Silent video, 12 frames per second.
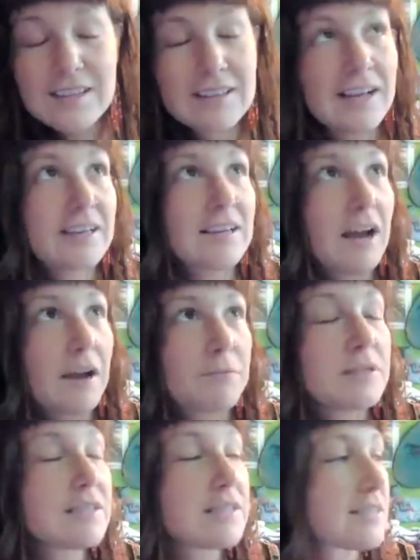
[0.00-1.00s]
I, I
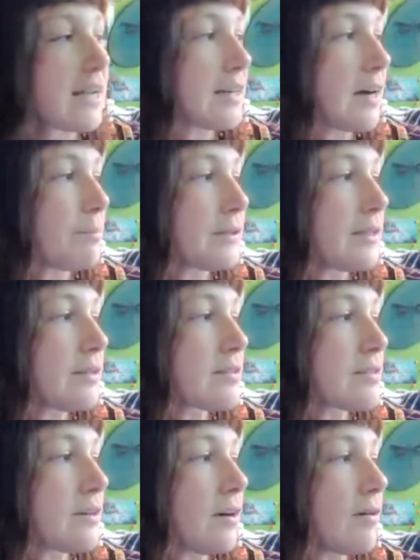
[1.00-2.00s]
realized that a couple
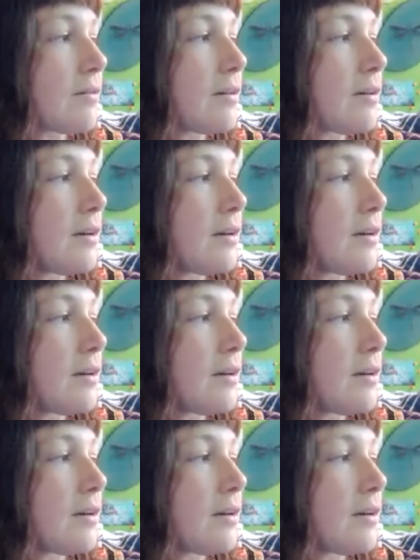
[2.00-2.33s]
years ago,